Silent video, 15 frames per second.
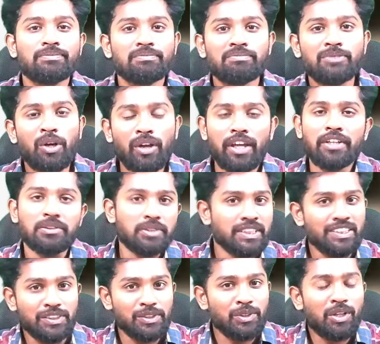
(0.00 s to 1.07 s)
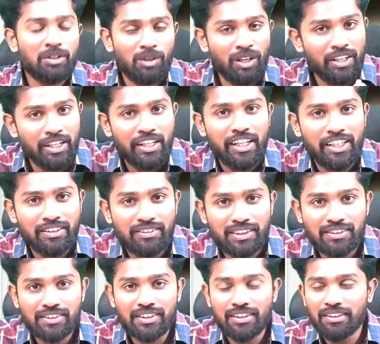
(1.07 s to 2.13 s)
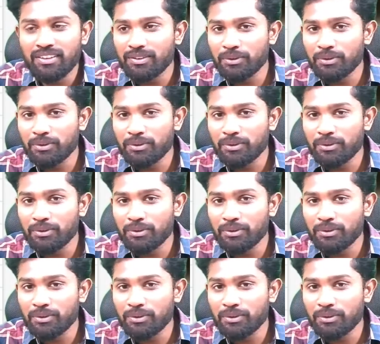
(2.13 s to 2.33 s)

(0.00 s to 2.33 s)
Okay, since you are already invested